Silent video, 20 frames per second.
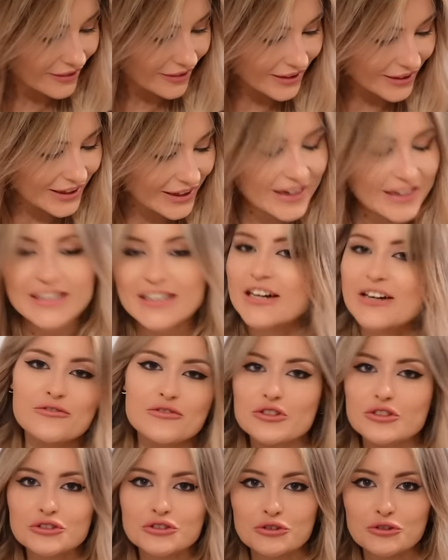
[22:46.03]
I have
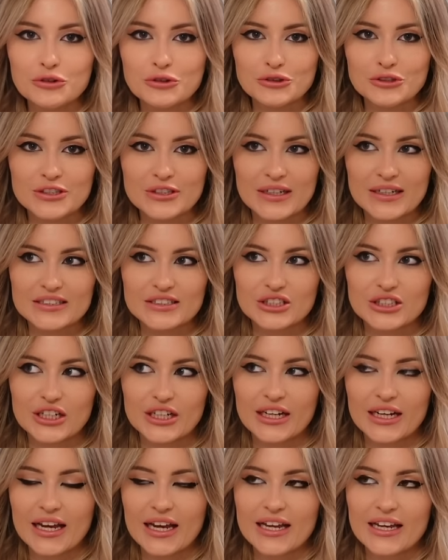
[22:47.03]
just ordered
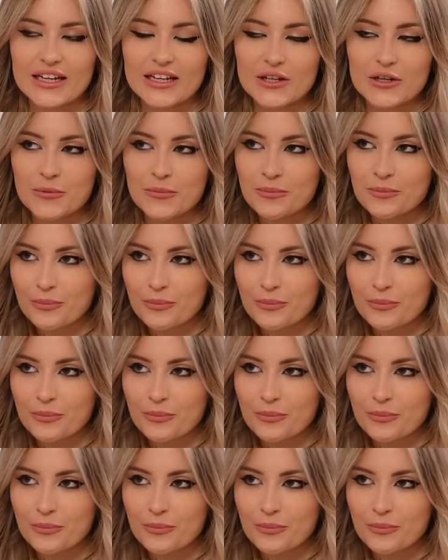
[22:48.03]
actually a